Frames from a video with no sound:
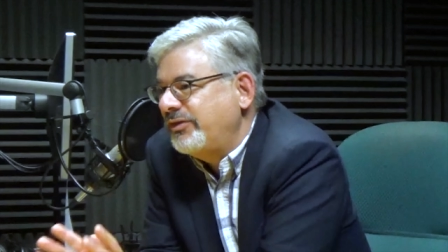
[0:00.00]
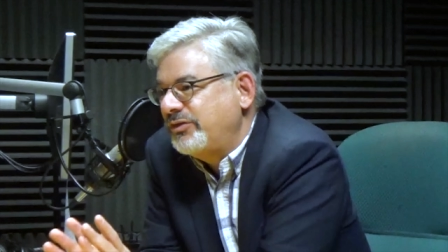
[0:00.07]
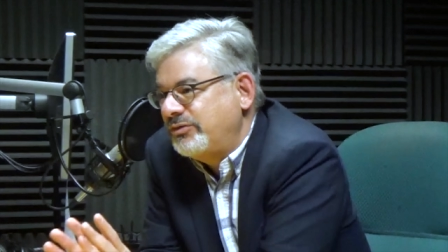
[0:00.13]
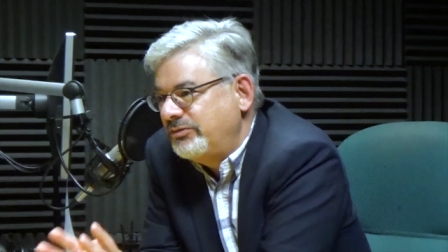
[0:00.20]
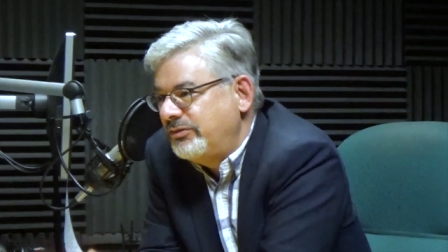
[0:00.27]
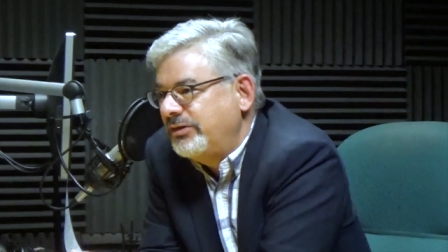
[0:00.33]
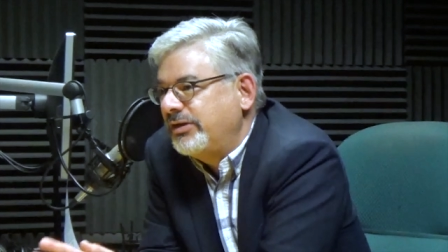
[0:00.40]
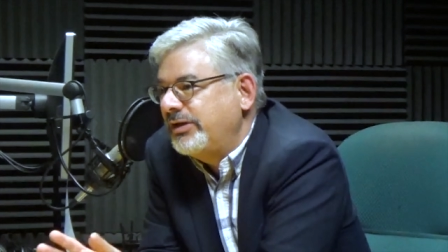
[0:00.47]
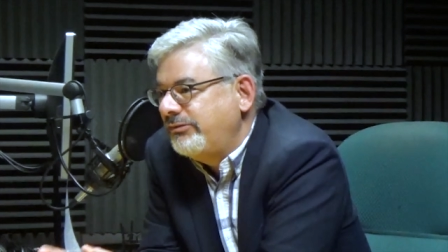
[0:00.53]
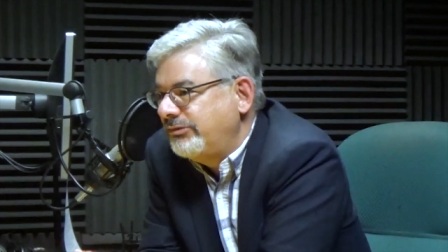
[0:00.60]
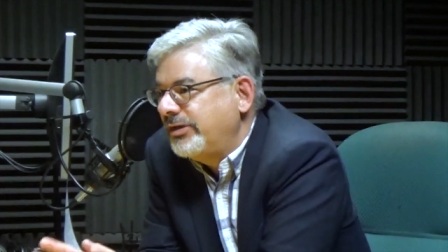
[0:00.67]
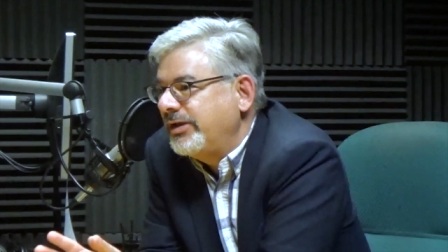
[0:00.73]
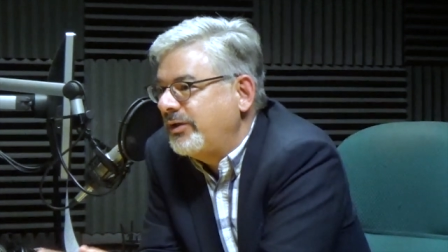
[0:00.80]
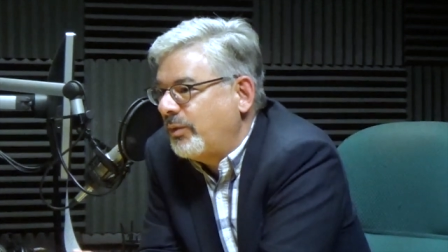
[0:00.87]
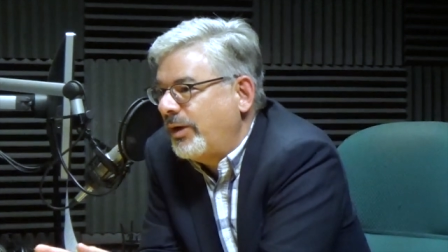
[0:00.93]
is really,
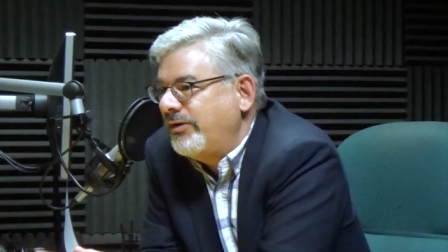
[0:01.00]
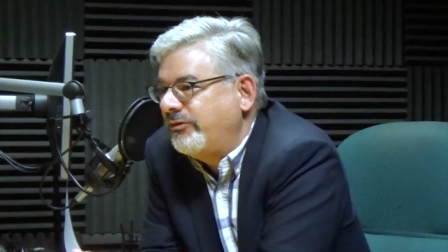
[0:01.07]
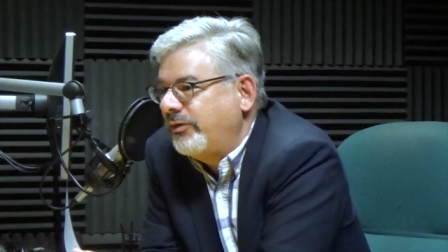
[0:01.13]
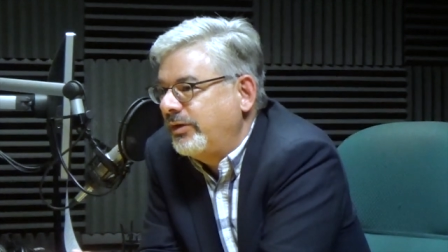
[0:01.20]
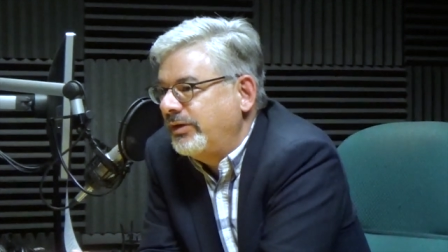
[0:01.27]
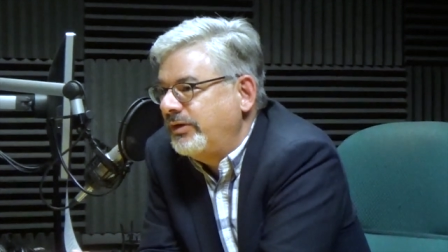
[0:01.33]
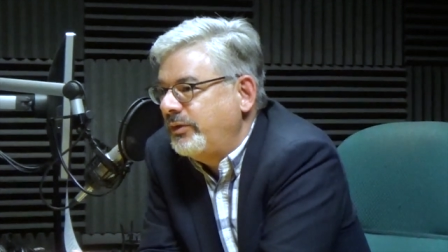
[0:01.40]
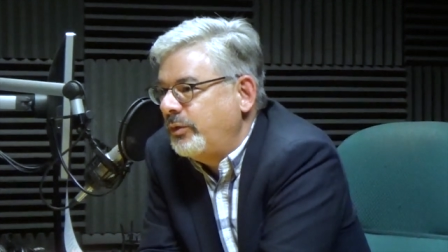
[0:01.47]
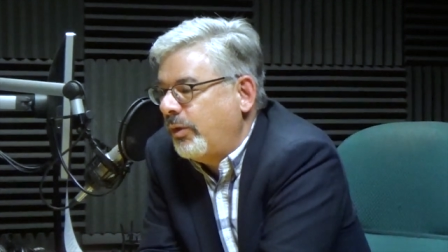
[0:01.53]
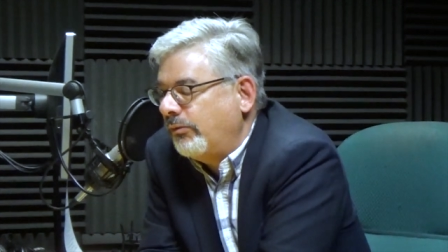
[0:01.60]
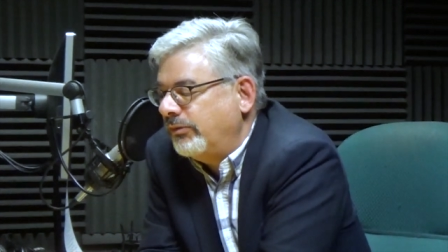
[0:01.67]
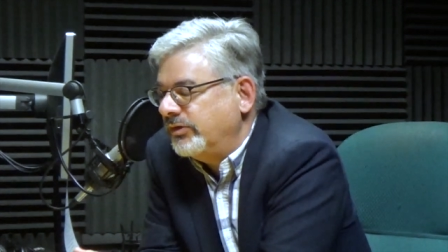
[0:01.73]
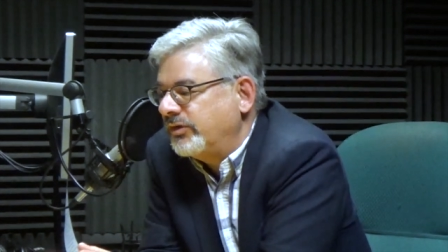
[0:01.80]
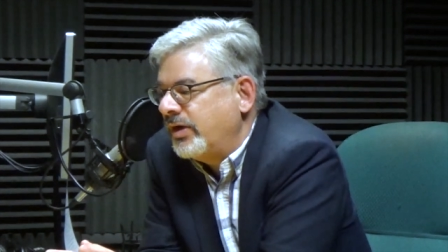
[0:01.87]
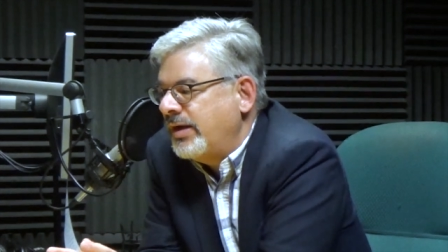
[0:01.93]
really quite full of
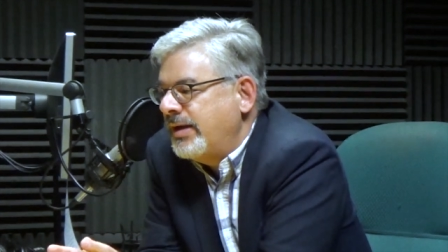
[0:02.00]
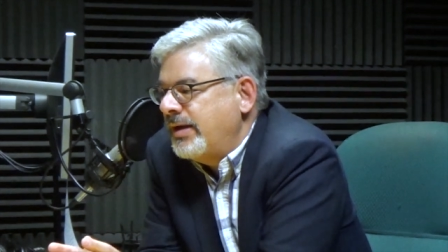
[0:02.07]
do-overs.